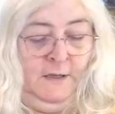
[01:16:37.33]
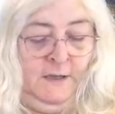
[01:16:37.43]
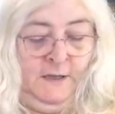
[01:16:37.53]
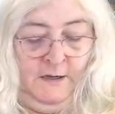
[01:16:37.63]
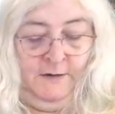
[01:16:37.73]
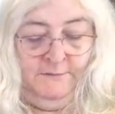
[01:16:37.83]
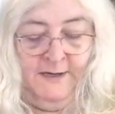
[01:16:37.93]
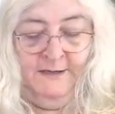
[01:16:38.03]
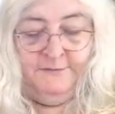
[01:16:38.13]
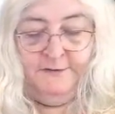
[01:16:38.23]
All
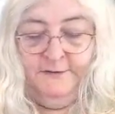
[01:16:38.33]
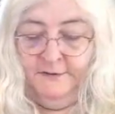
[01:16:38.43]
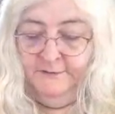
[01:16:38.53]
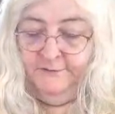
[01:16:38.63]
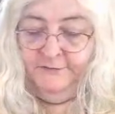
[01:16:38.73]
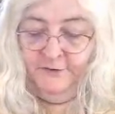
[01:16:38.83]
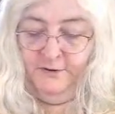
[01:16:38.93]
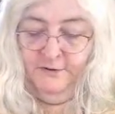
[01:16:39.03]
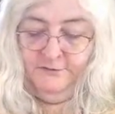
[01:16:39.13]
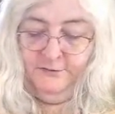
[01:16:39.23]
right, let's
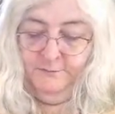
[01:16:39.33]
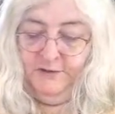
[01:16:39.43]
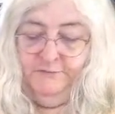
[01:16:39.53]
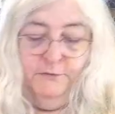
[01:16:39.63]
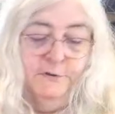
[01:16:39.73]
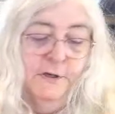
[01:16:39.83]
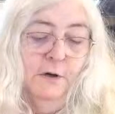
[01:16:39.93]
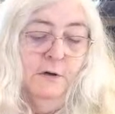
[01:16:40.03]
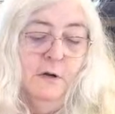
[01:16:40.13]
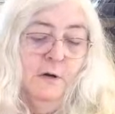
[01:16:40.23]
start by folding our
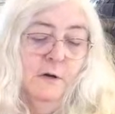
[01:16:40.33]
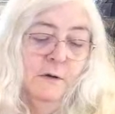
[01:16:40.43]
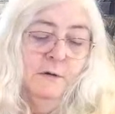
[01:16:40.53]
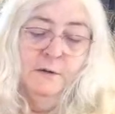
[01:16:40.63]
card.